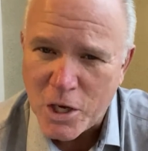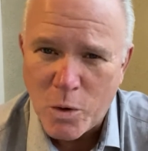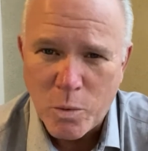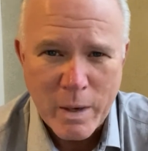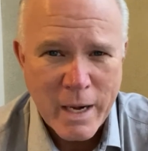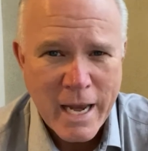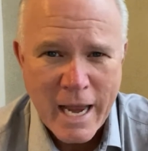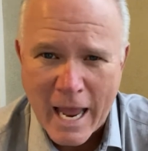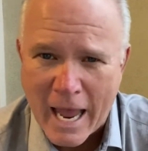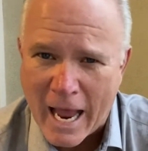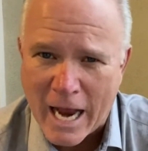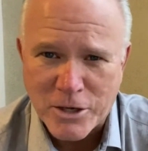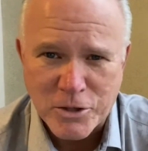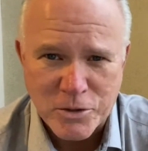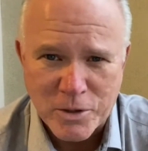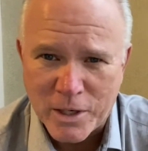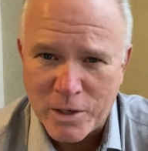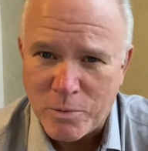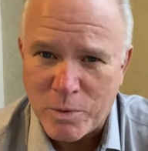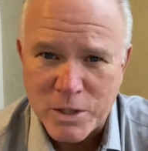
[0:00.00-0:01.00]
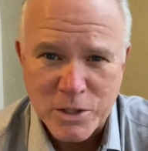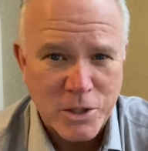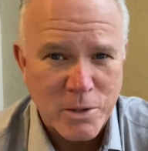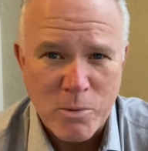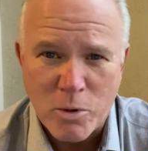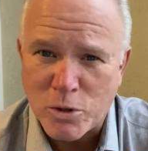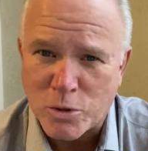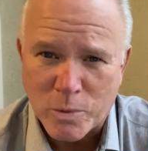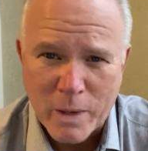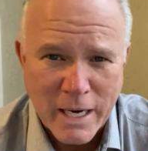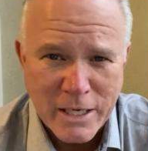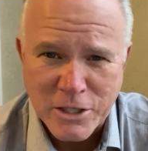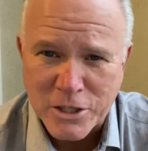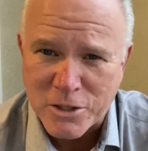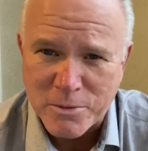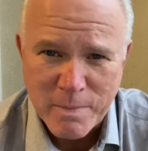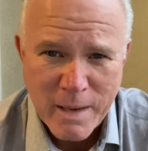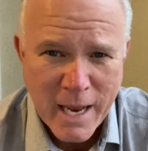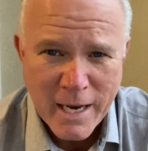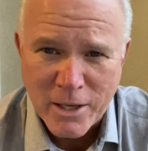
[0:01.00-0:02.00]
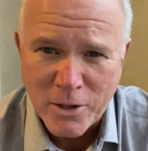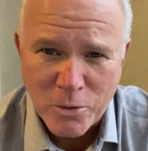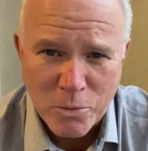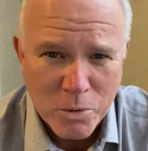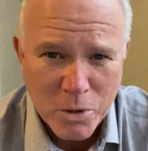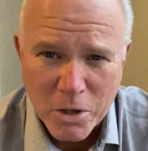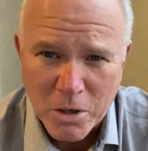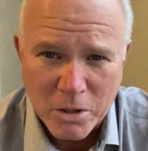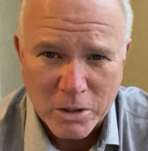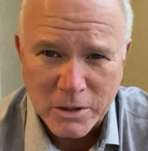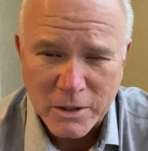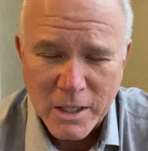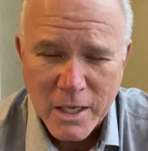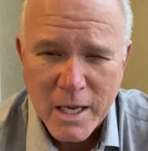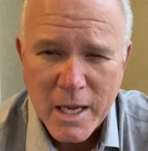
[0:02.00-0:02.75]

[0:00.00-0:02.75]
when he actually was the most righteous man in the world,